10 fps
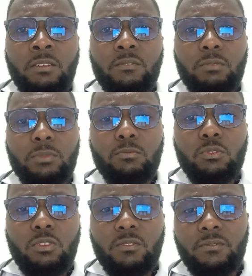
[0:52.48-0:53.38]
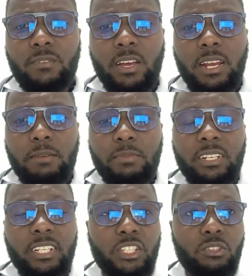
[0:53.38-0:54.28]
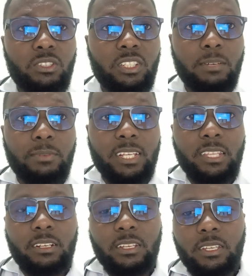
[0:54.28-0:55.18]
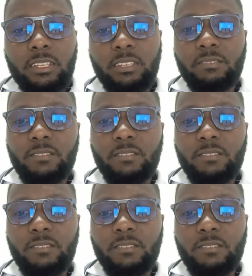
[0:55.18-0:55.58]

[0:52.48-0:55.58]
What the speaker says: from the book of Lamentation, chapter 3,